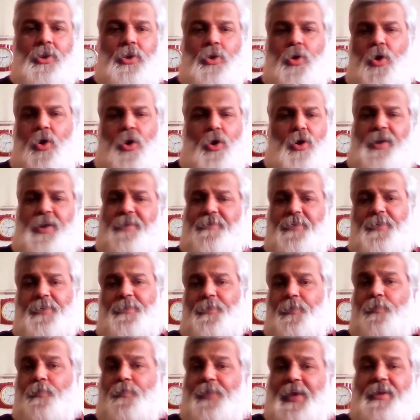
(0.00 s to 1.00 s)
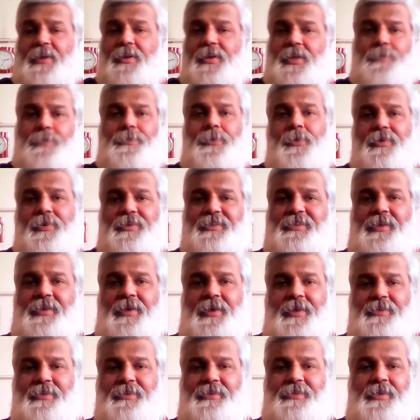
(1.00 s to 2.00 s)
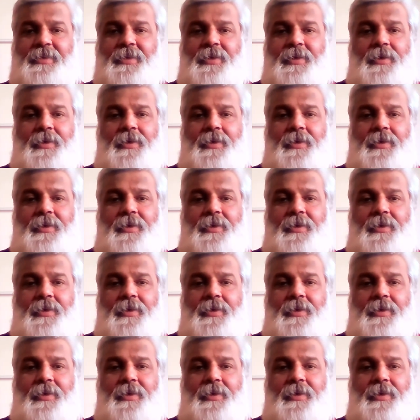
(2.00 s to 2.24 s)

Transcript: or even if you've taken computer science,